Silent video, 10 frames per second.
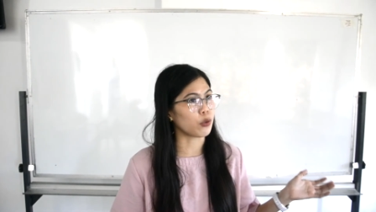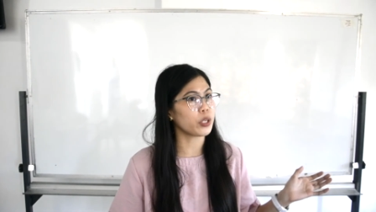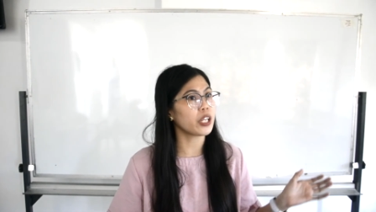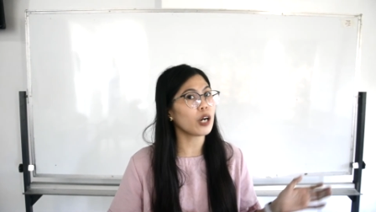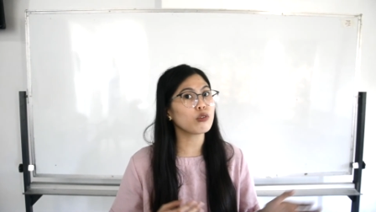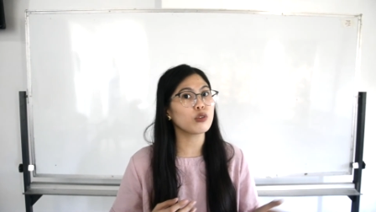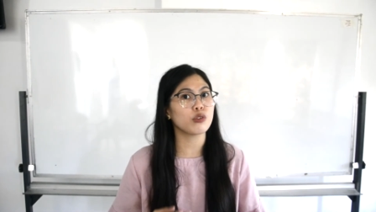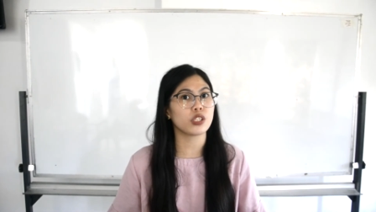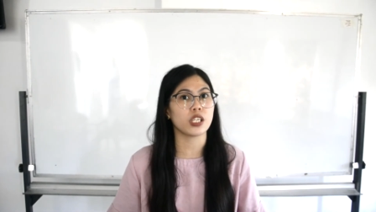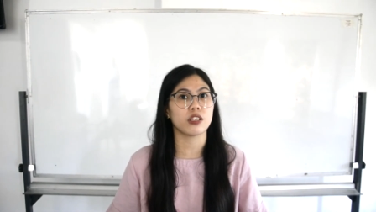without
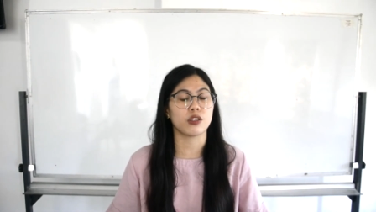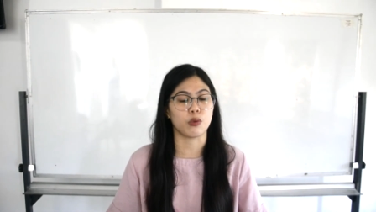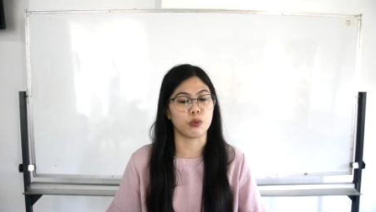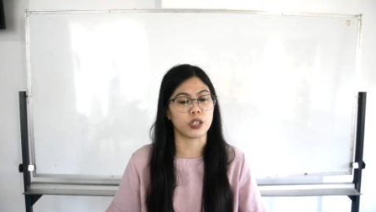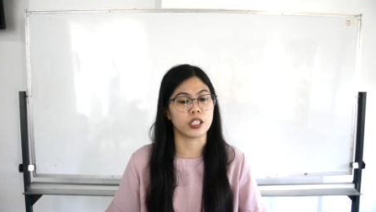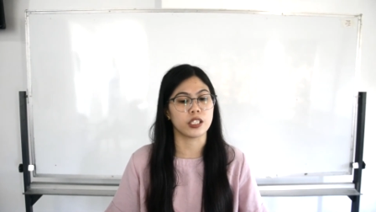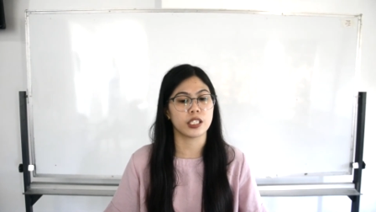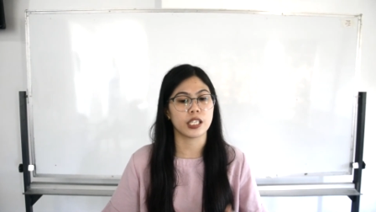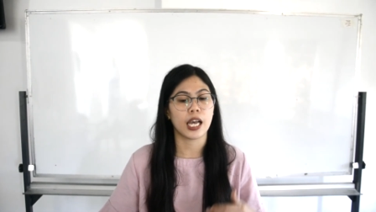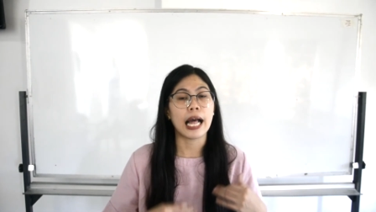using the
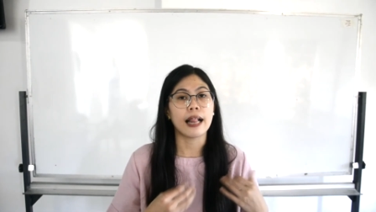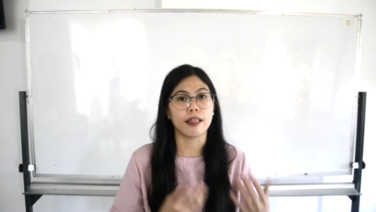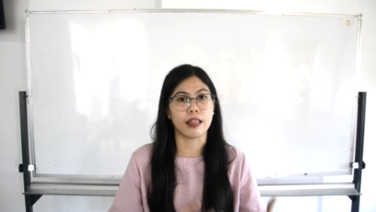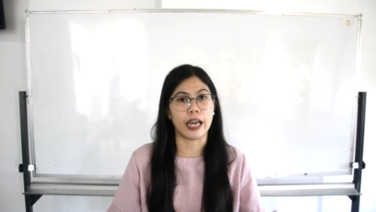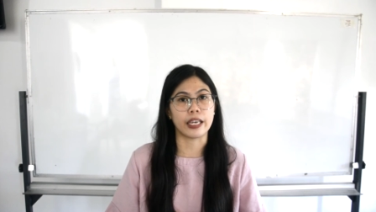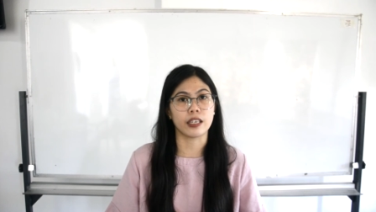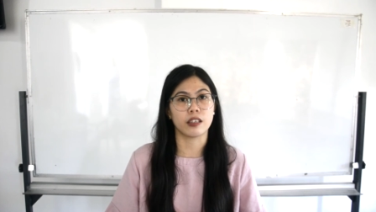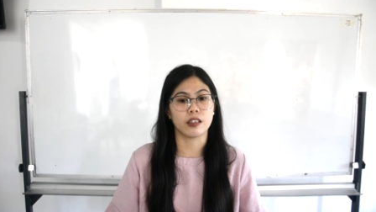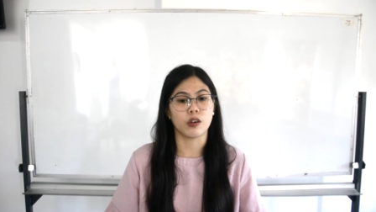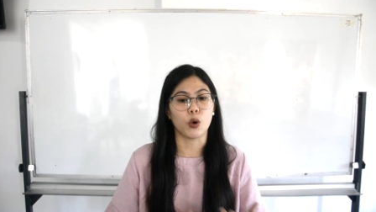words like
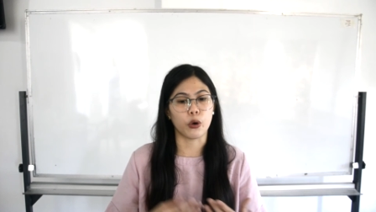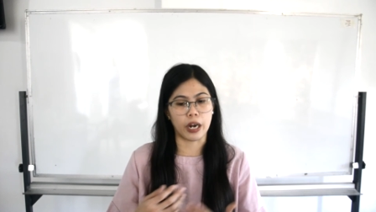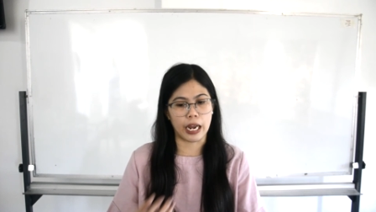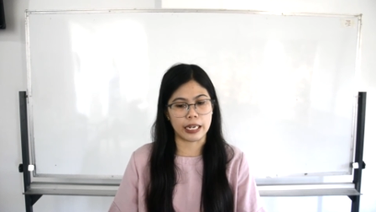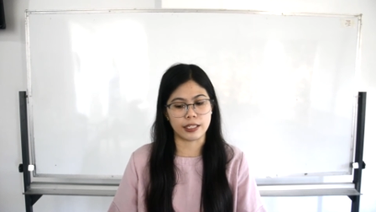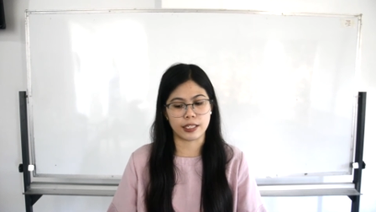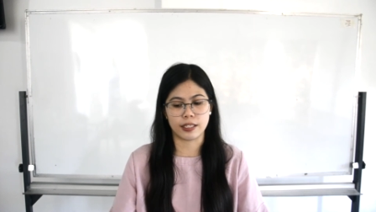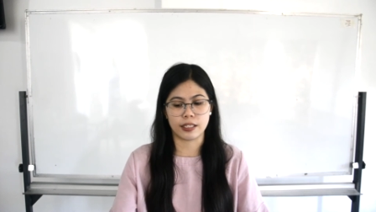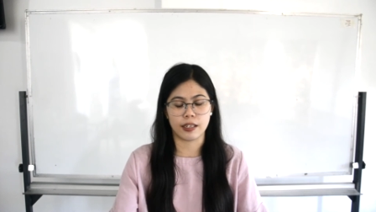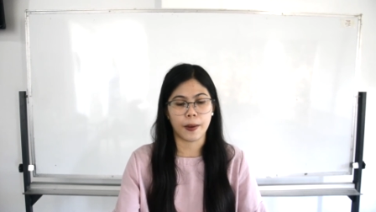or
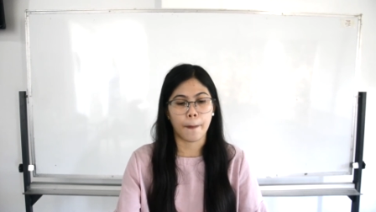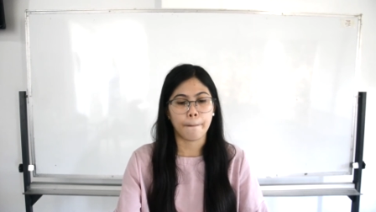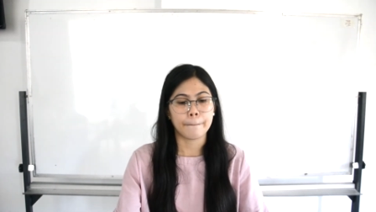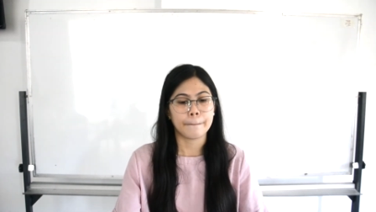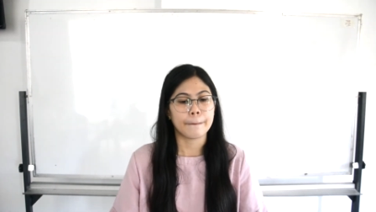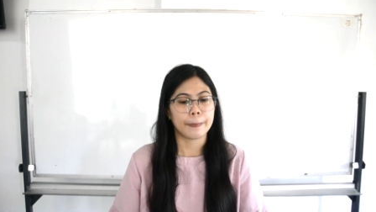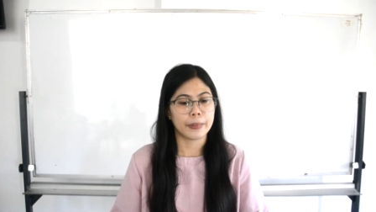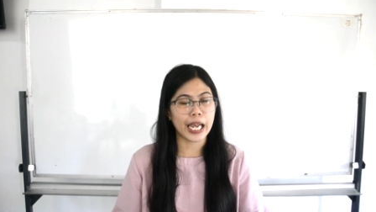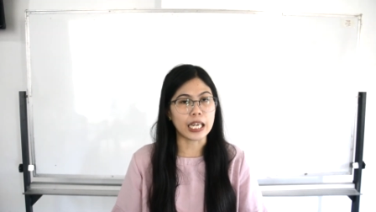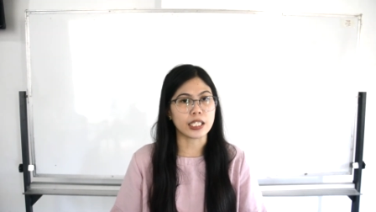as.
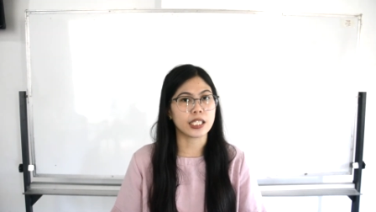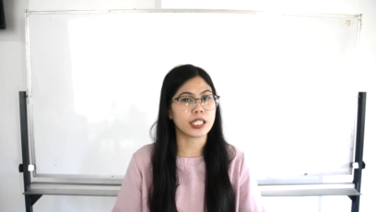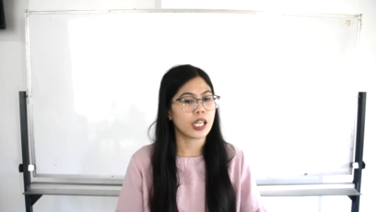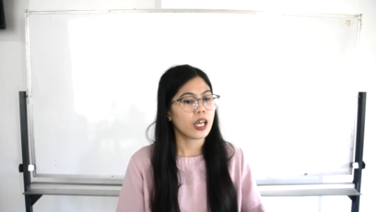Next,